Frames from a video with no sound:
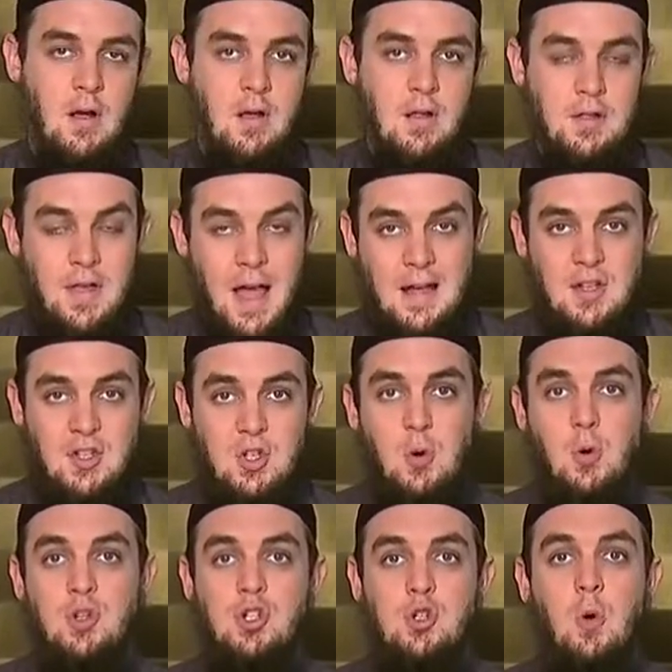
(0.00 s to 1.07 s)
Thanks
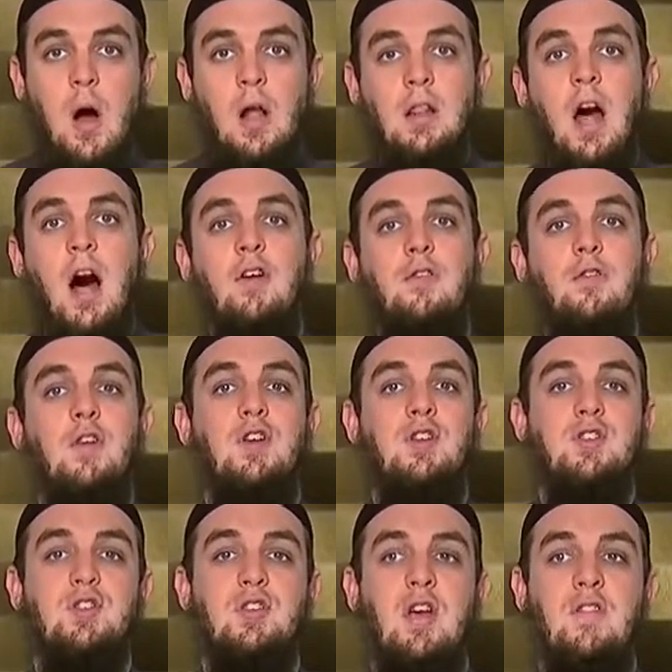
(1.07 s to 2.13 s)
goes to Allah
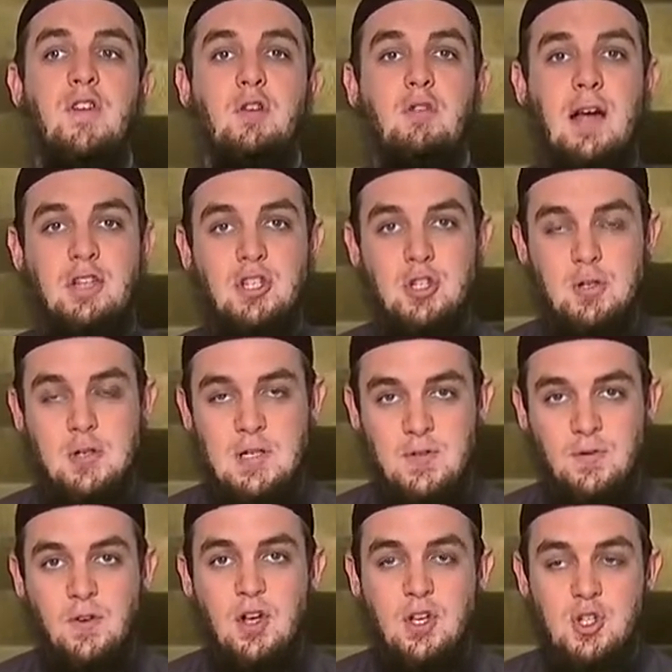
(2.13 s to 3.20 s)
first, and the gratitude is
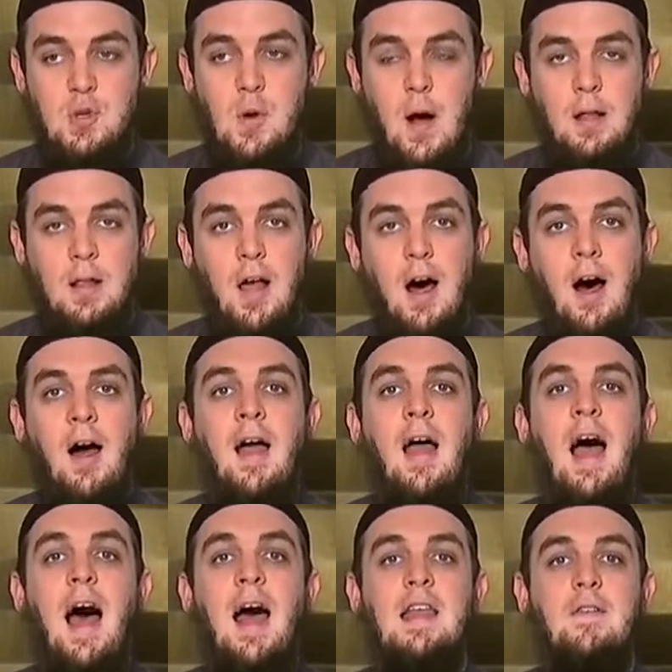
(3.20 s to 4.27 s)
first to Allah.
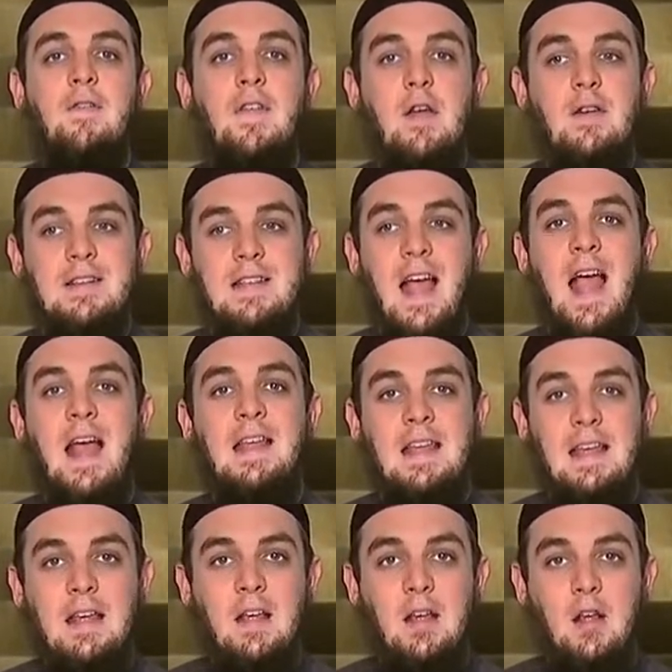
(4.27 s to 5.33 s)
And if there is any